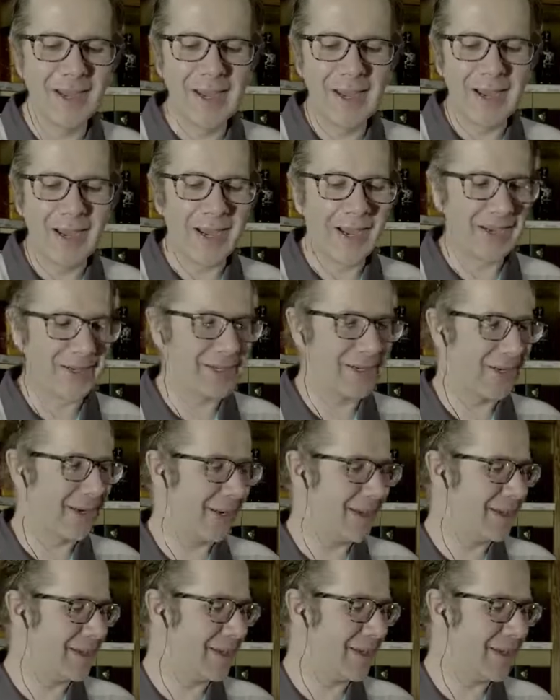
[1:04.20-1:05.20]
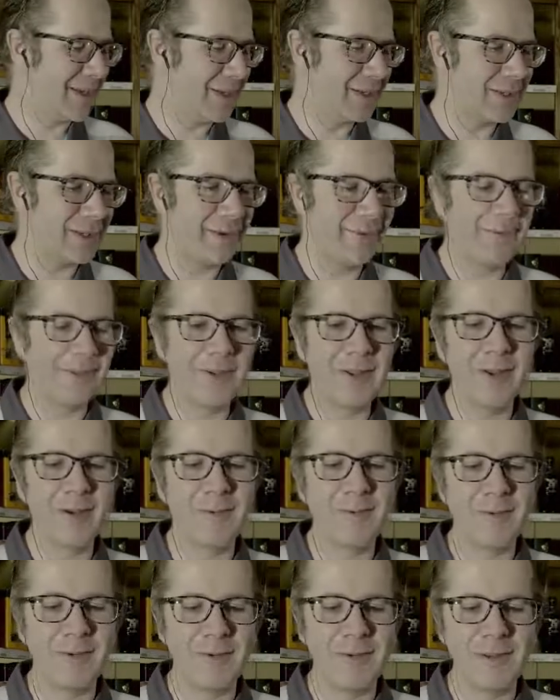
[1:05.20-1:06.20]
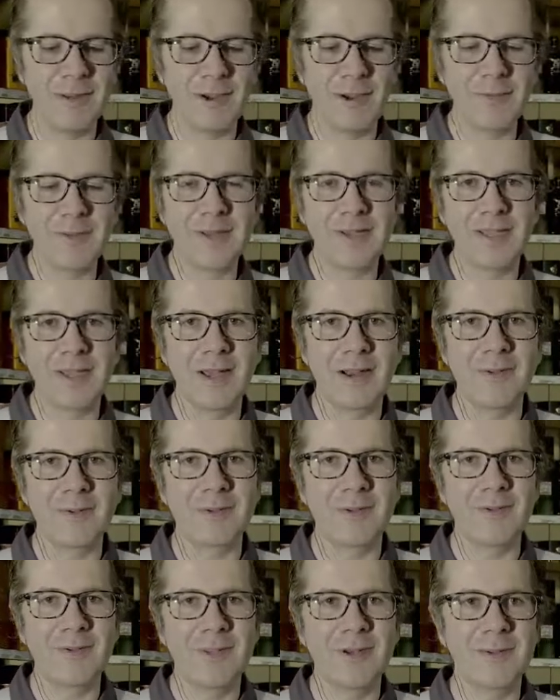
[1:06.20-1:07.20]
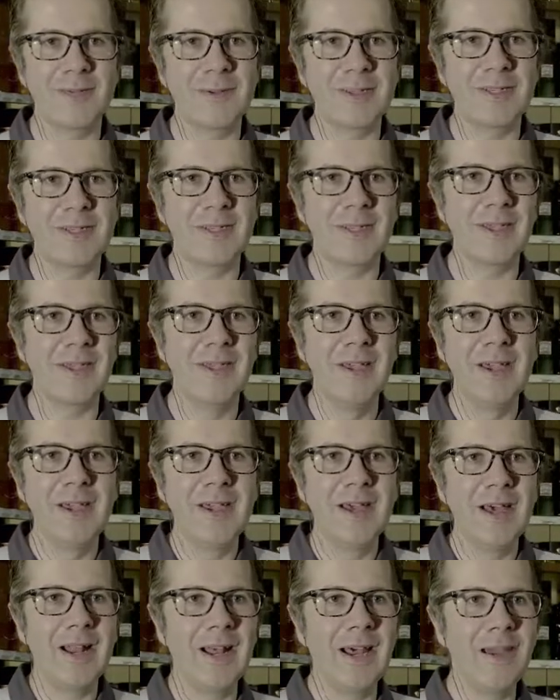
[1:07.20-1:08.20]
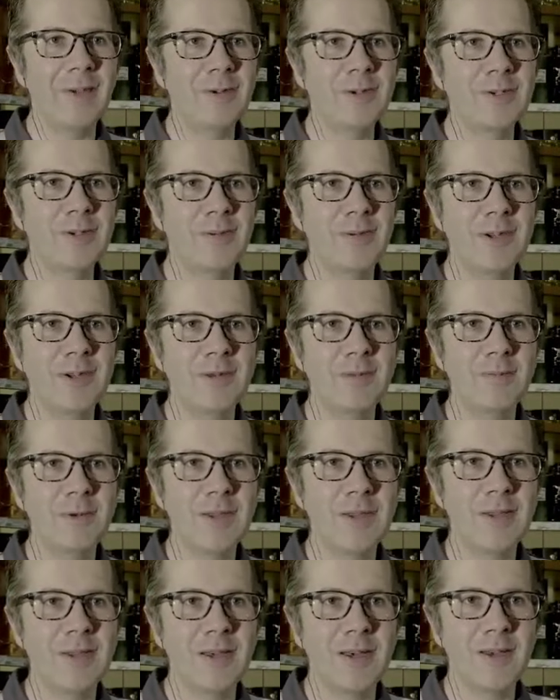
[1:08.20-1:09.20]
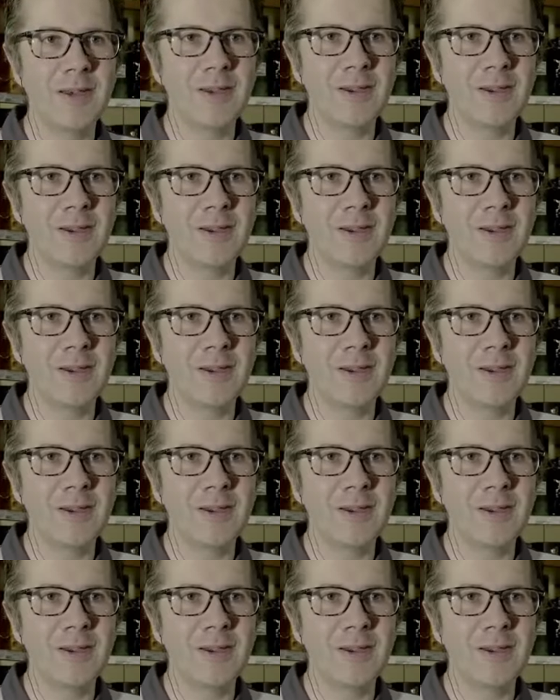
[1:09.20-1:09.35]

Uh, tonight's is Tofino Brewing, obviously out of Tofino, BC, and I'm joined with uh,